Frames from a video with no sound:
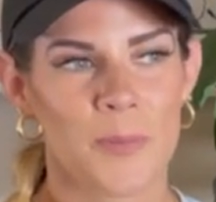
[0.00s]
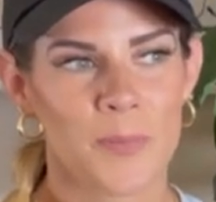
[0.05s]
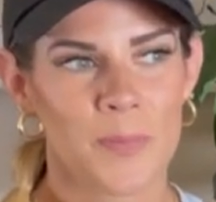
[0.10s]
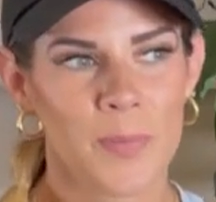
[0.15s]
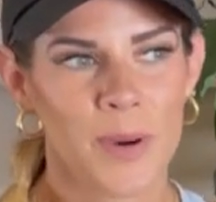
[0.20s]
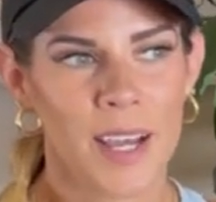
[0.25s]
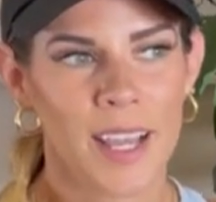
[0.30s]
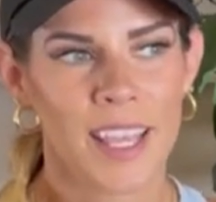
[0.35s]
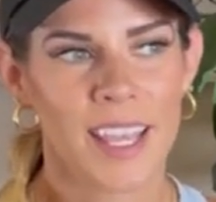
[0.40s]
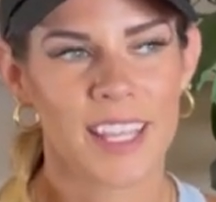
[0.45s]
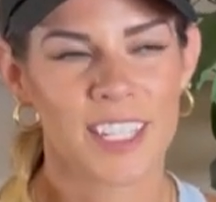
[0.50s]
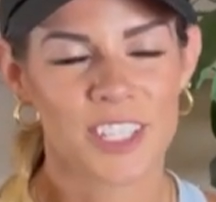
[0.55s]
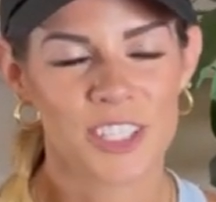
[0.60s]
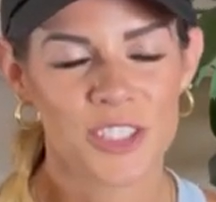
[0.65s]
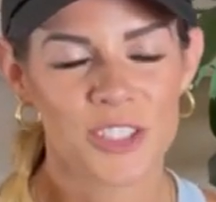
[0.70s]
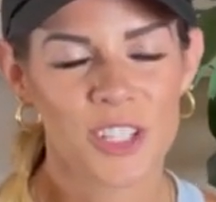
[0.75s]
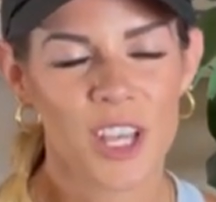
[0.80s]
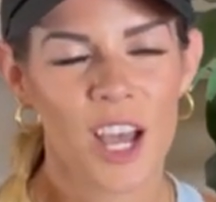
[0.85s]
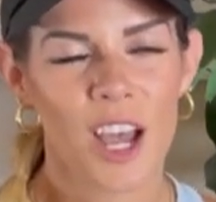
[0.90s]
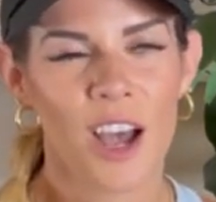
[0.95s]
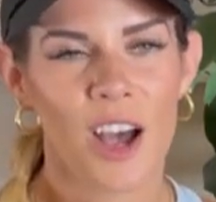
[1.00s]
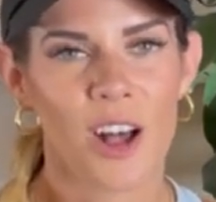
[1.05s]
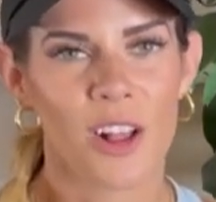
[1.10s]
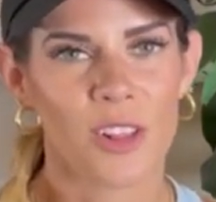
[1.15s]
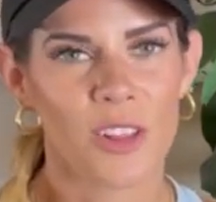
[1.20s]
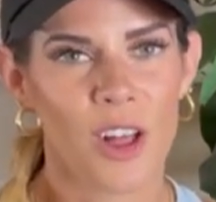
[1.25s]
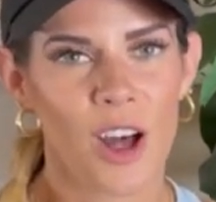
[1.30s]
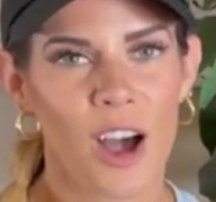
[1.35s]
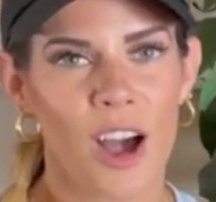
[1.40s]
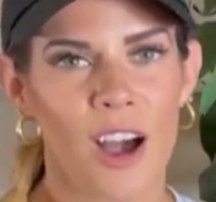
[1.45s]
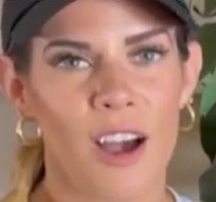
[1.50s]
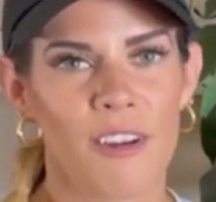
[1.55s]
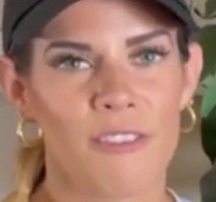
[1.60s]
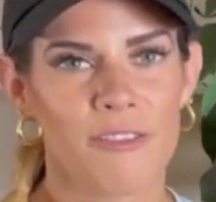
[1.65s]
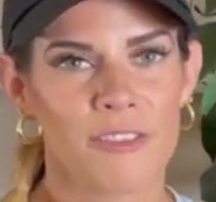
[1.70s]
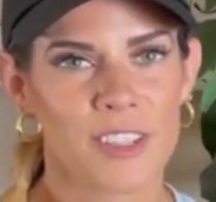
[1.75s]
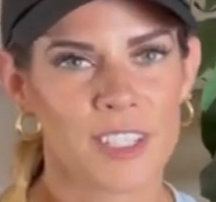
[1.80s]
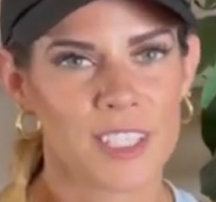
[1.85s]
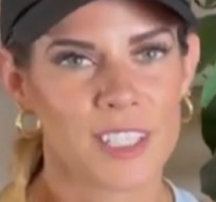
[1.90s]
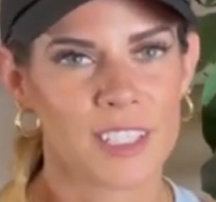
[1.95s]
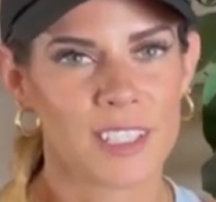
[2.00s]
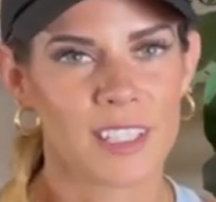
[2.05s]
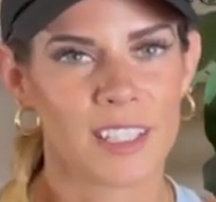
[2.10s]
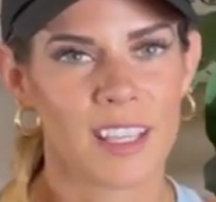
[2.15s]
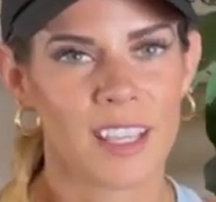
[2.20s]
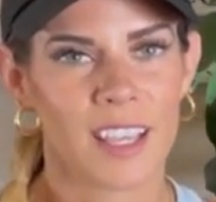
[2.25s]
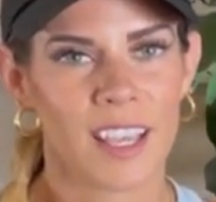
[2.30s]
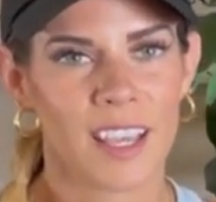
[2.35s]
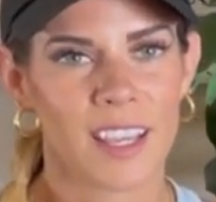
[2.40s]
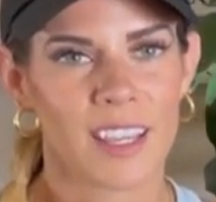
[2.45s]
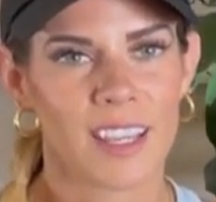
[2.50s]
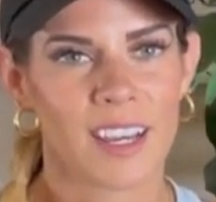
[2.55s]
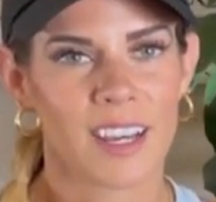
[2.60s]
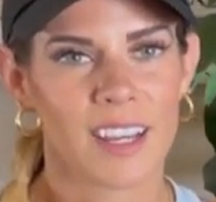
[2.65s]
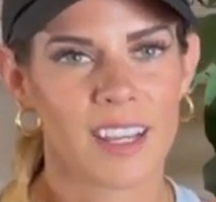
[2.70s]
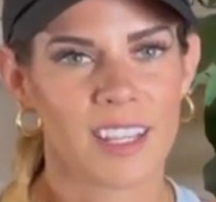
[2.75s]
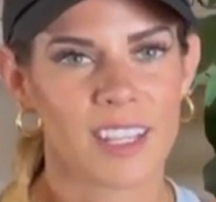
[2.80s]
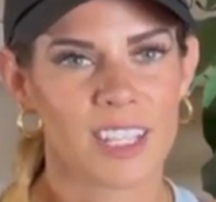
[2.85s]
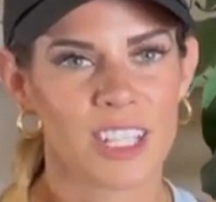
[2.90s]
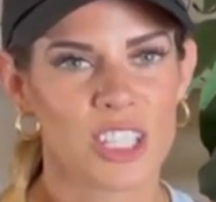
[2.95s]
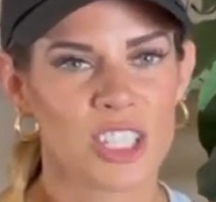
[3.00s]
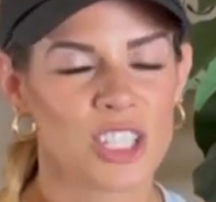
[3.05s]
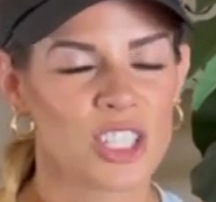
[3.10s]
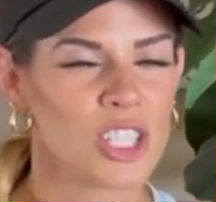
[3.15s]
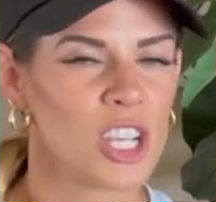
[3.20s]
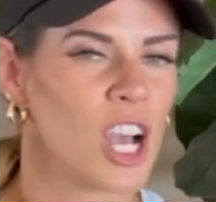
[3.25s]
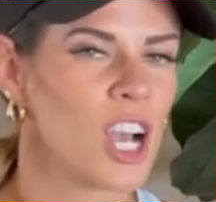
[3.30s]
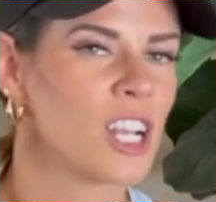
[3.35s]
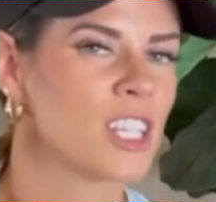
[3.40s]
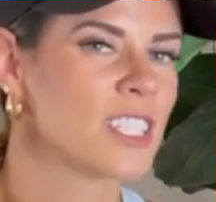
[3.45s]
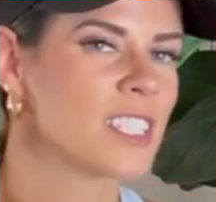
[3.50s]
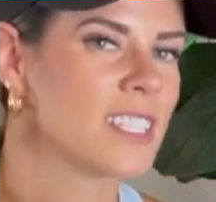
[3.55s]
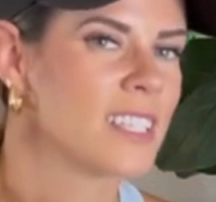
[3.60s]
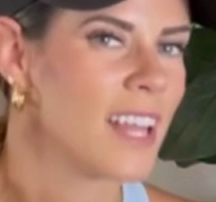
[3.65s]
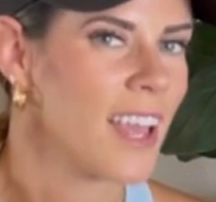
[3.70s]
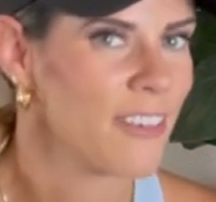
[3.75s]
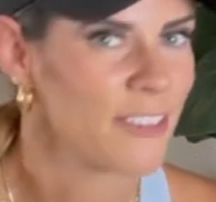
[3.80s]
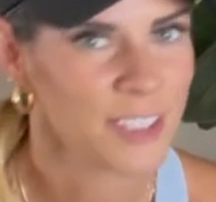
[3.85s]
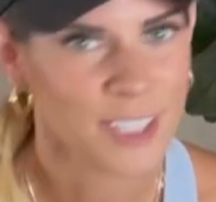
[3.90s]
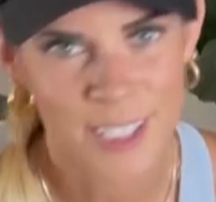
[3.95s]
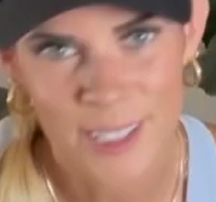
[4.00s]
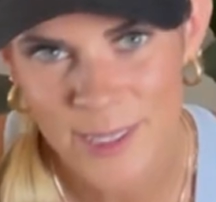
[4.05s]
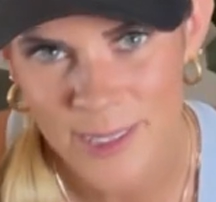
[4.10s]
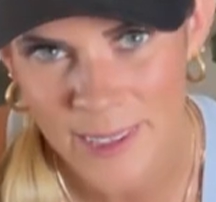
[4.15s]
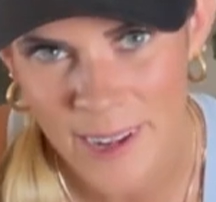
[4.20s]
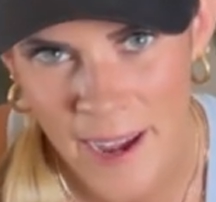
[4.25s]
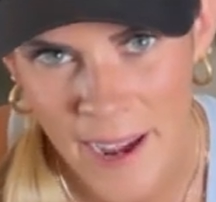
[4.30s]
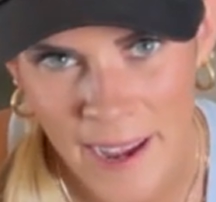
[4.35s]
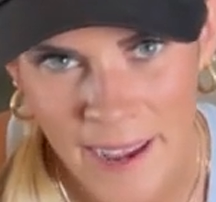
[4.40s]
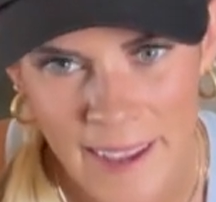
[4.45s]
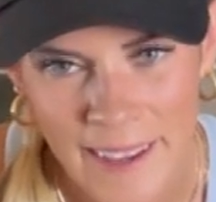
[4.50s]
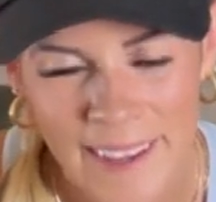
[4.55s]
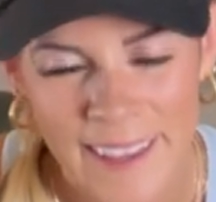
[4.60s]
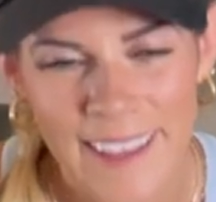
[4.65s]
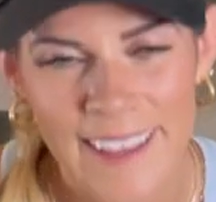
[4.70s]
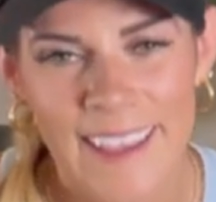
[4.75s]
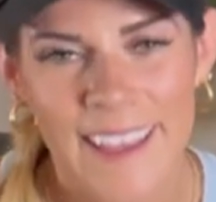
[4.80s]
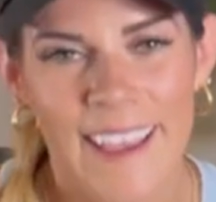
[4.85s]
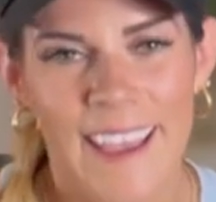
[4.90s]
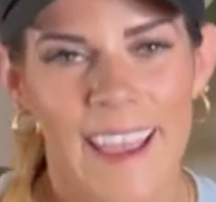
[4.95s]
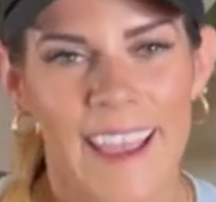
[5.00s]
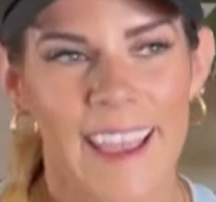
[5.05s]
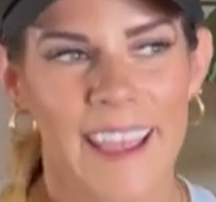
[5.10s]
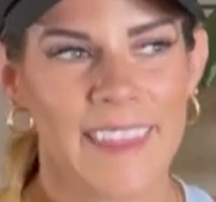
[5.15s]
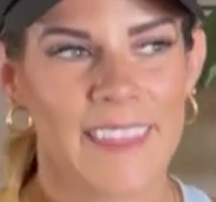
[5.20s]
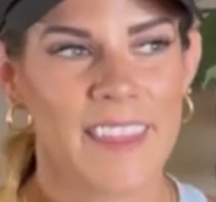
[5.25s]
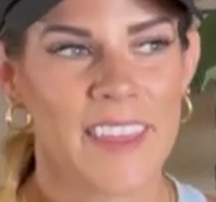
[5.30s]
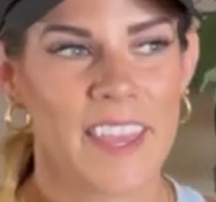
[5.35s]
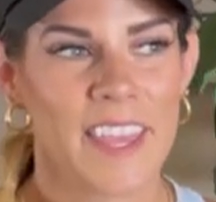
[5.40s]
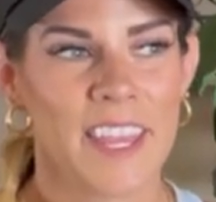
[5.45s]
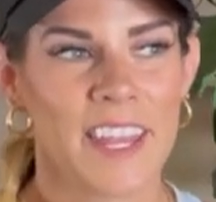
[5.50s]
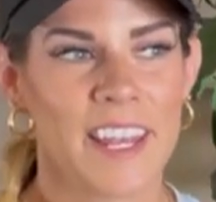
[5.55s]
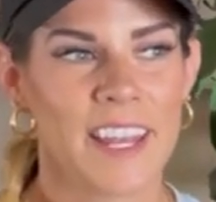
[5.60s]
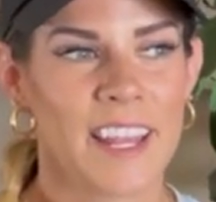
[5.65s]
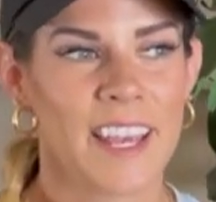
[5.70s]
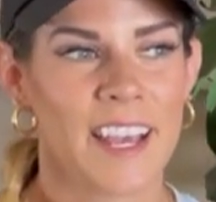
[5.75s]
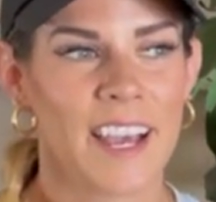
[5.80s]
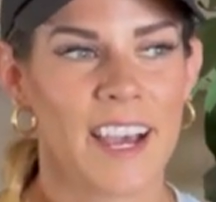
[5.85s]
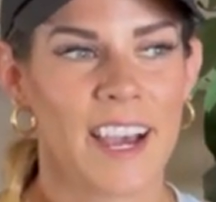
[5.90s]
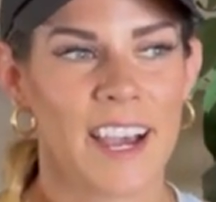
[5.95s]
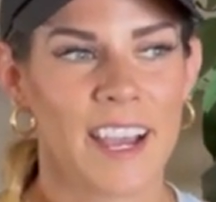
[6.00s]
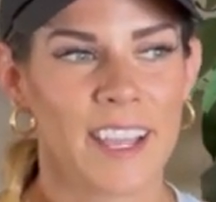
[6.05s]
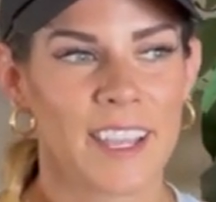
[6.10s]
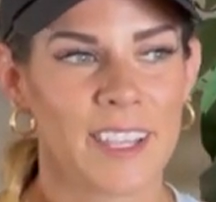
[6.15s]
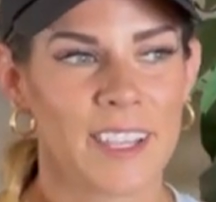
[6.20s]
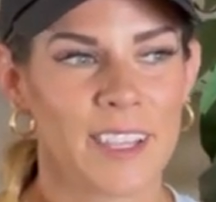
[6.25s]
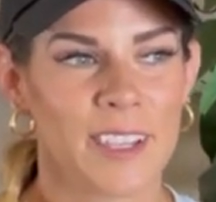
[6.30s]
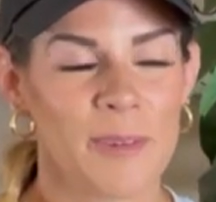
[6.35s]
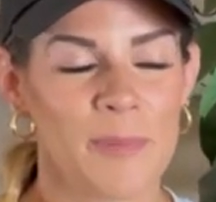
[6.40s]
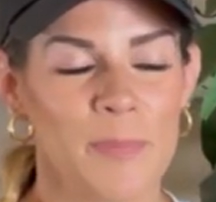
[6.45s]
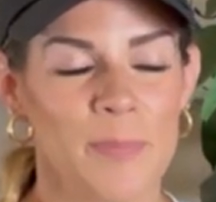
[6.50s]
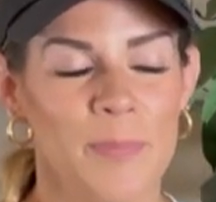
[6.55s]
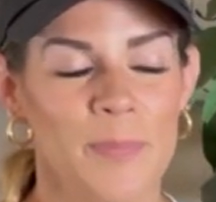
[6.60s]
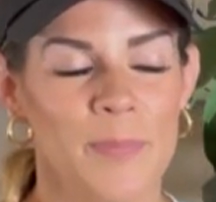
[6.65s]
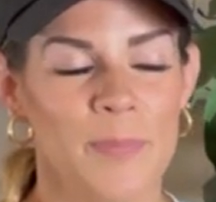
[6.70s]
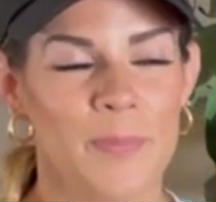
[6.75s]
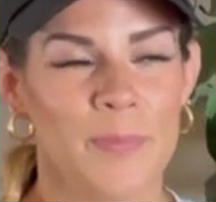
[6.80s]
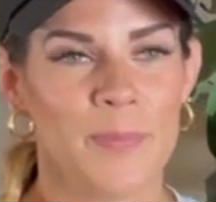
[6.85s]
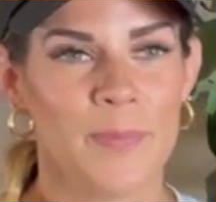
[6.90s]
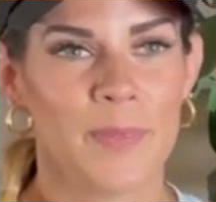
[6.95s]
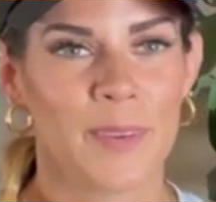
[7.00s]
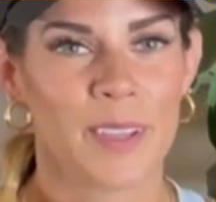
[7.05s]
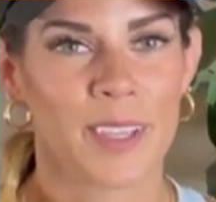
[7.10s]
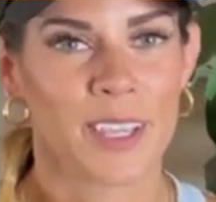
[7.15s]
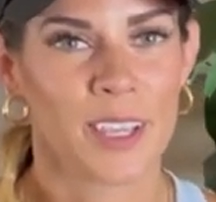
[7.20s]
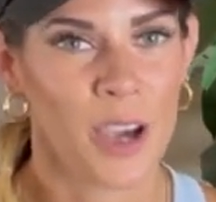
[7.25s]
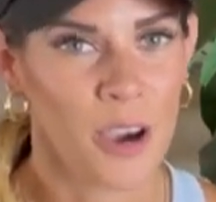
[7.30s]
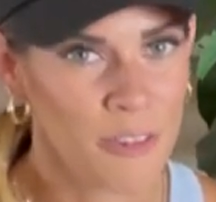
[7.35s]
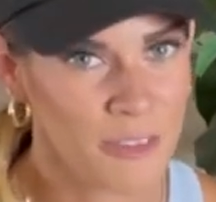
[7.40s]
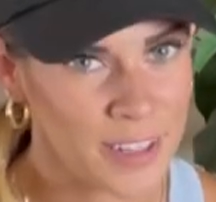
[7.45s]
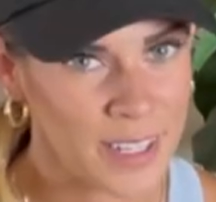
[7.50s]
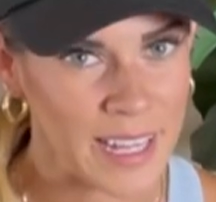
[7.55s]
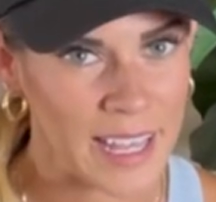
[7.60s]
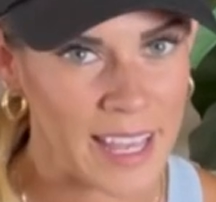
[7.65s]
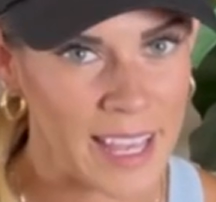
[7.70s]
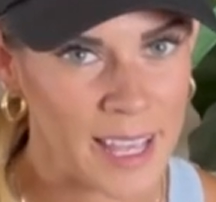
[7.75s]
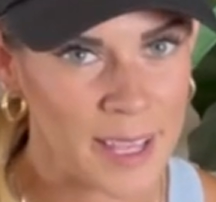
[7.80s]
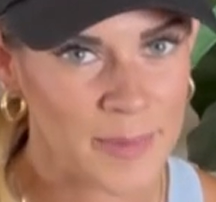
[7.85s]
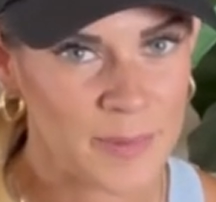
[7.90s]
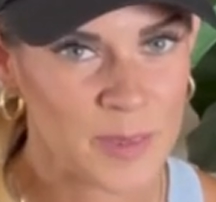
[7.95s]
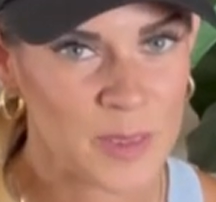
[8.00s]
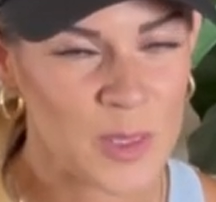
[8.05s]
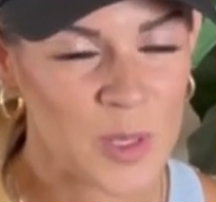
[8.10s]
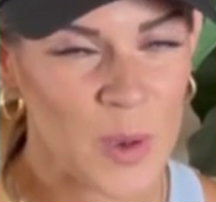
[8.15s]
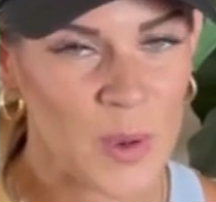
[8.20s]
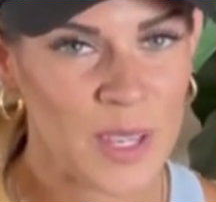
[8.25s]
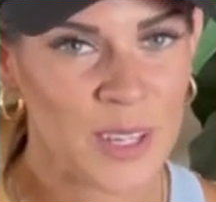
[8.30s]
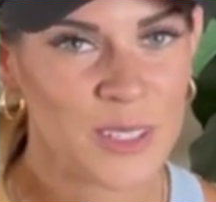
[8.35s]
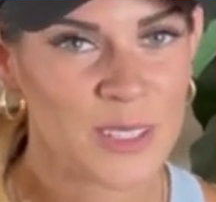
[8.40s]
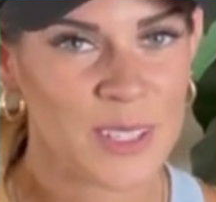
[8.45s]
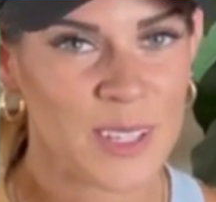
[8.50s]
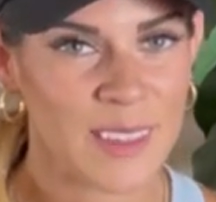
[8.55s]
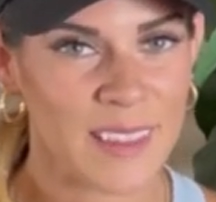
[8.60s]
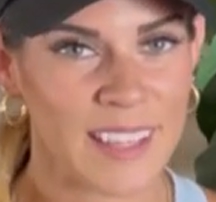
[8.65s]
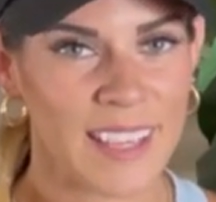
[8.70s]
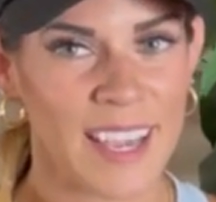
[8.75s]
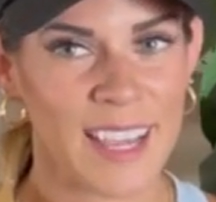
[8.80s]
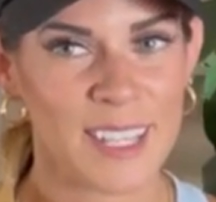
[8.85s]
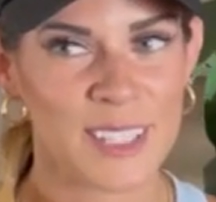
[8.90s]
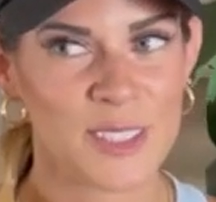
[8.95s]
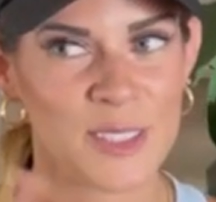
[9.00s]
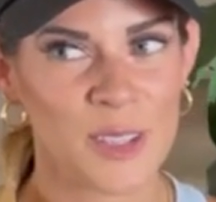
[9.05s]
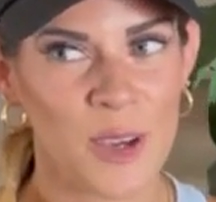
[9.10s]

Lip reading: But it just got a lot physically. I got exhausted every single night. And then COVID hit. So here's the thing, guys.